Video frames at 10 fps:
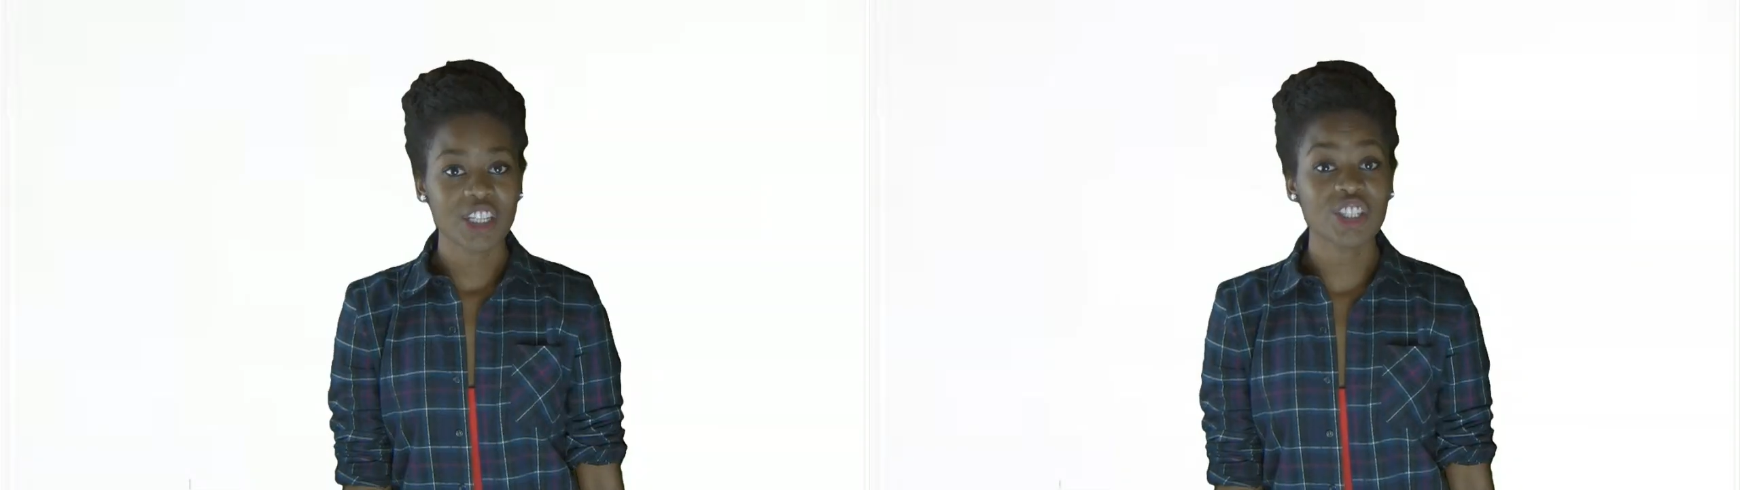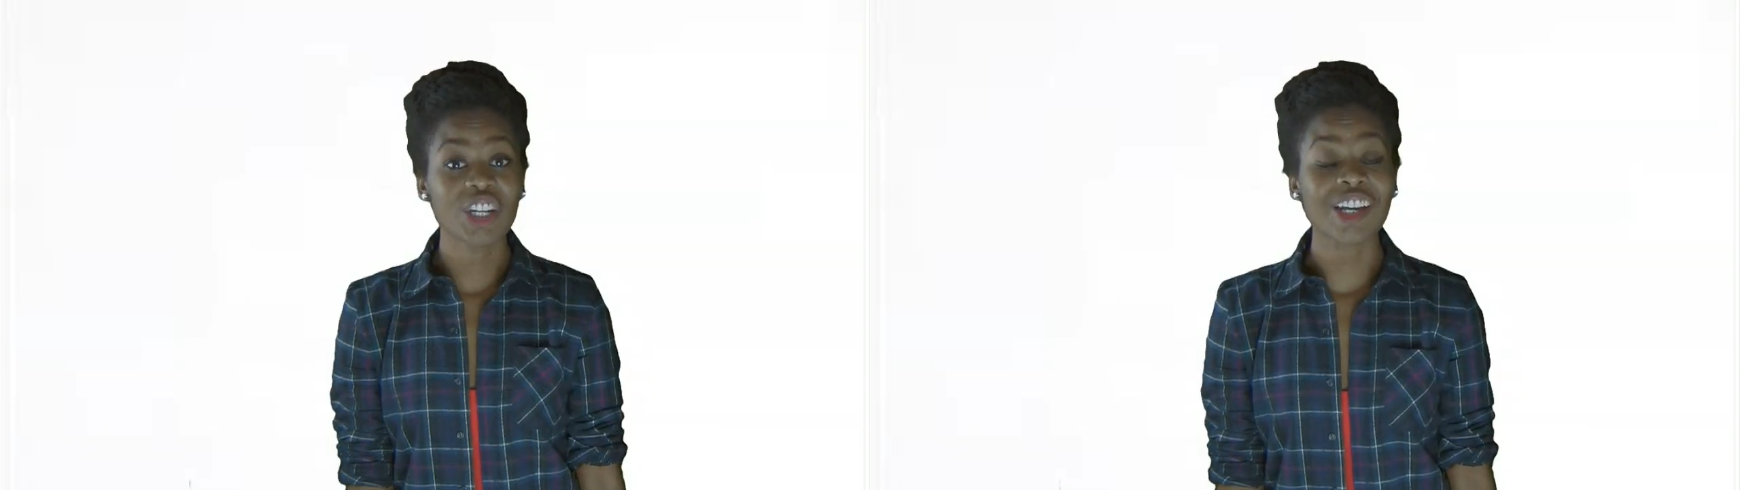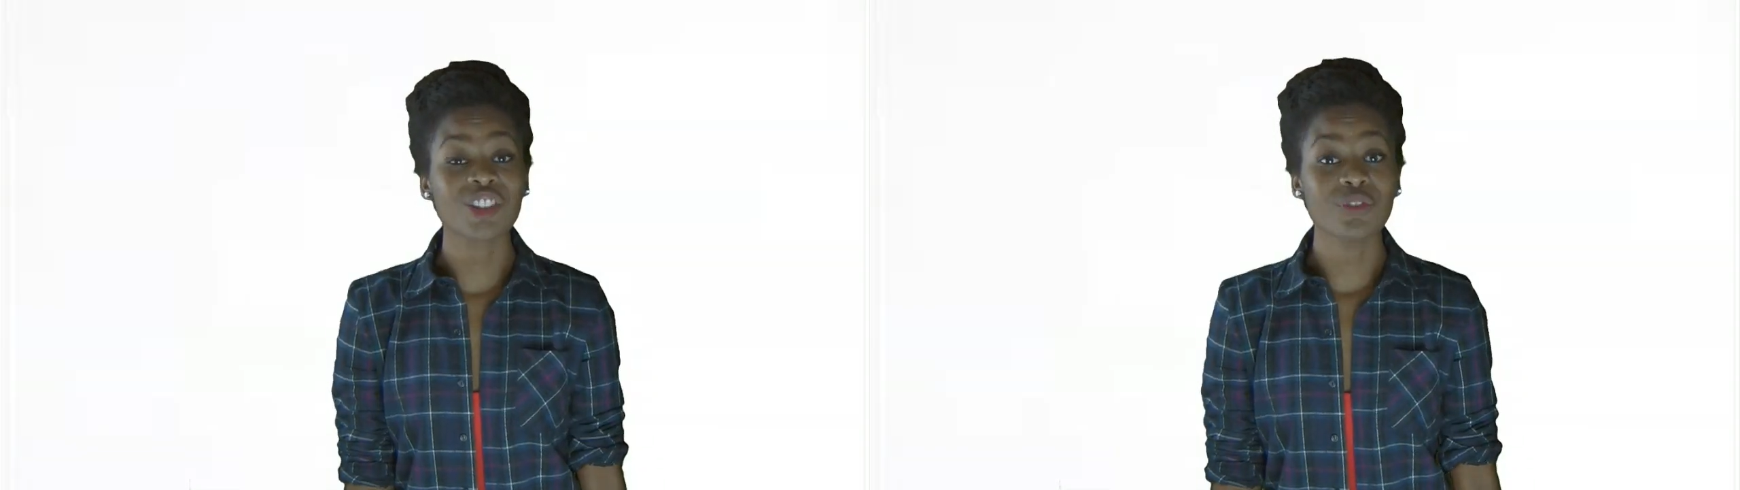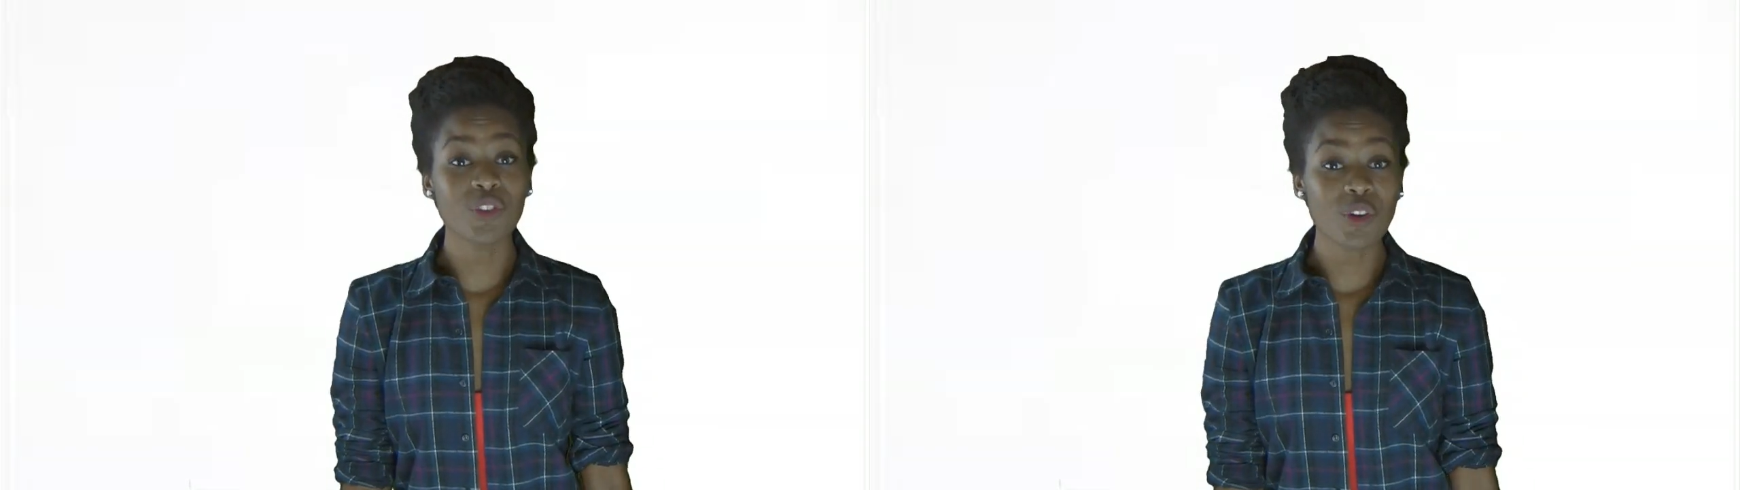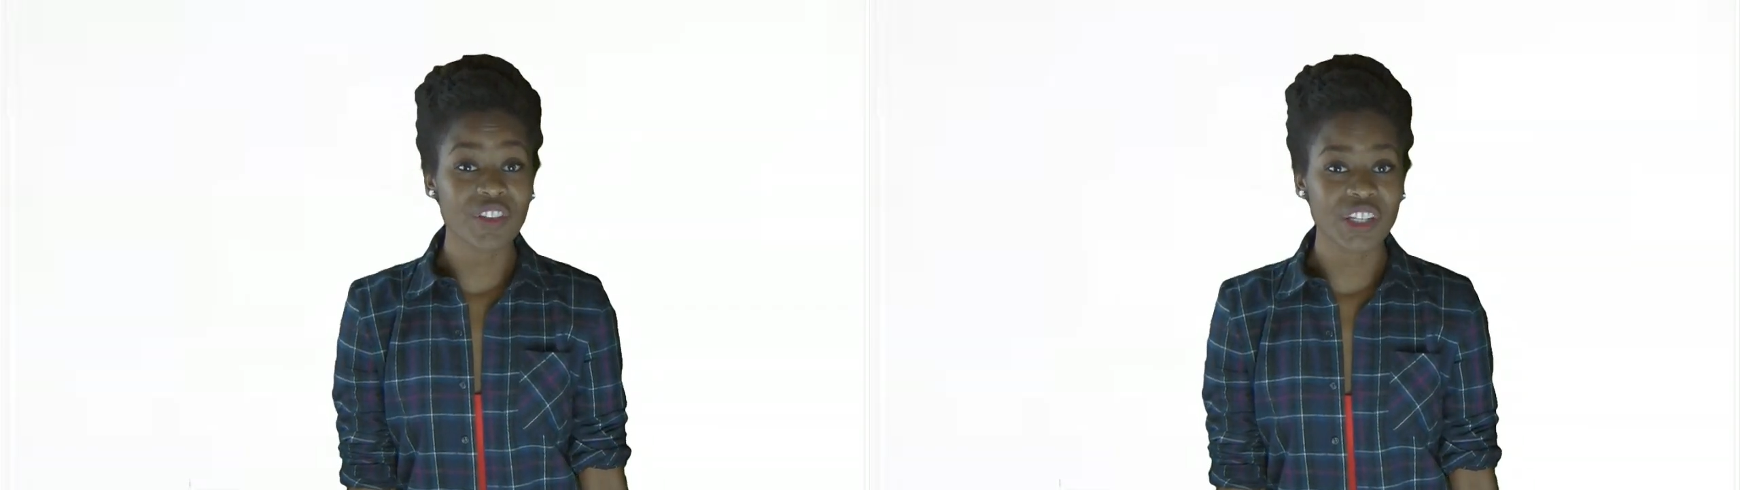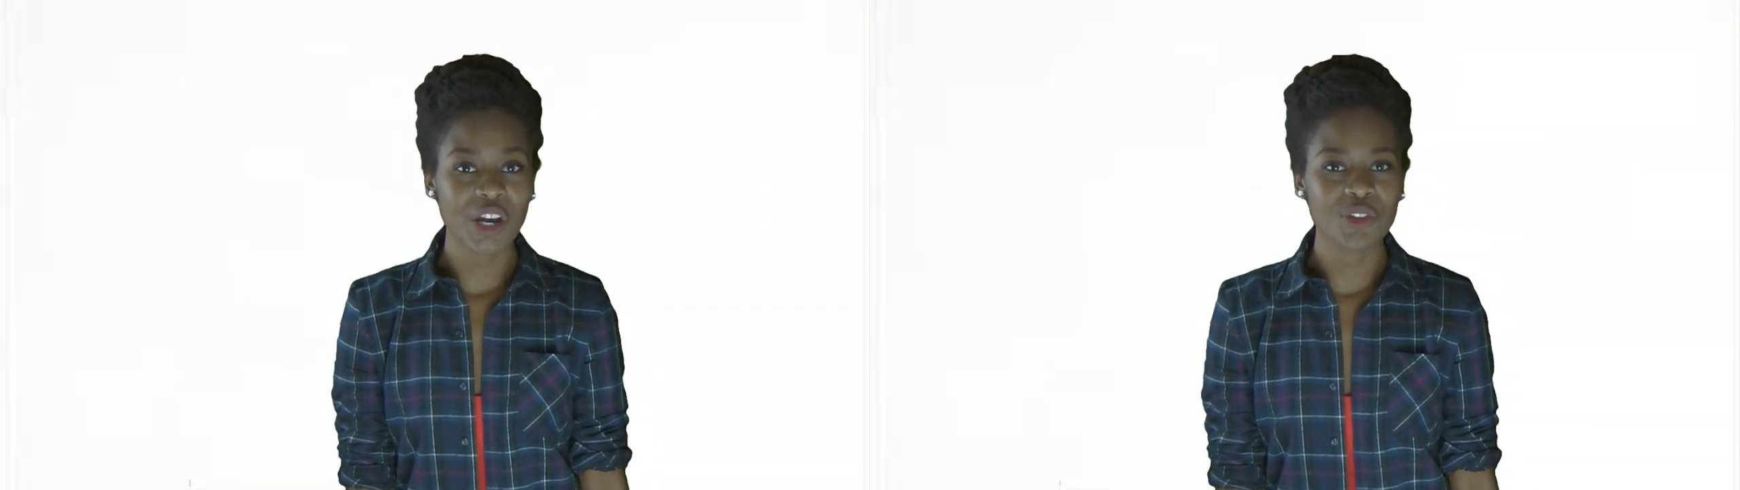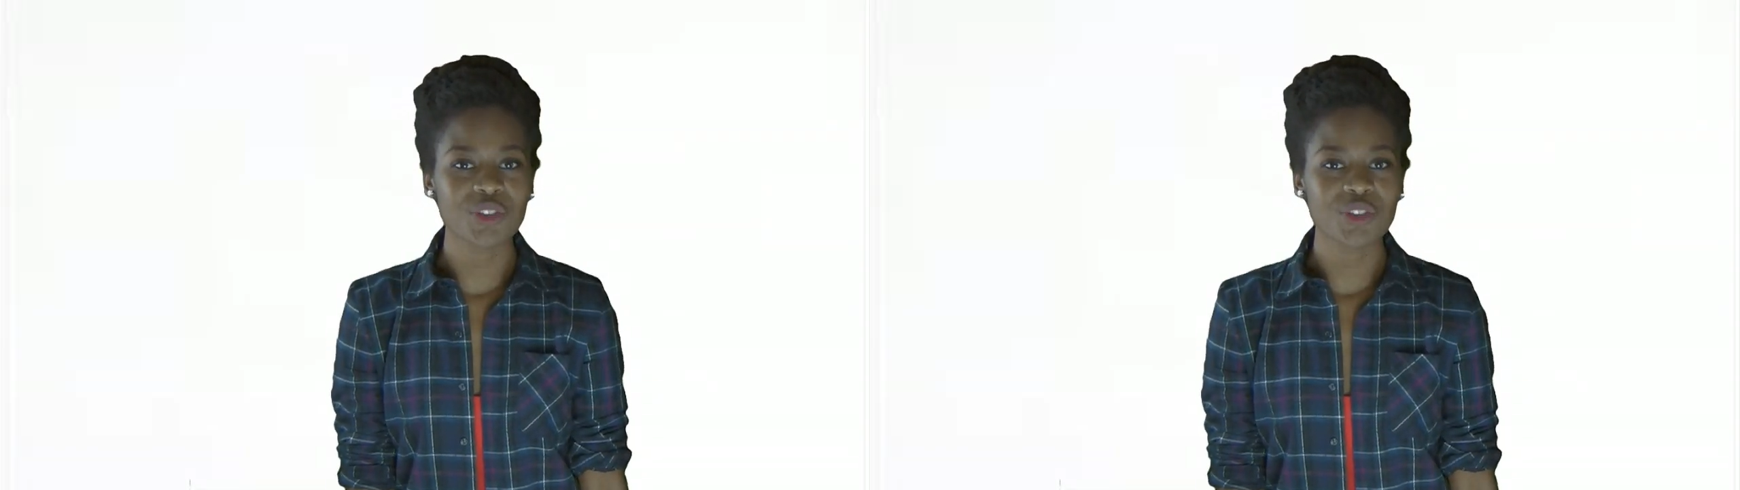To check out the full video,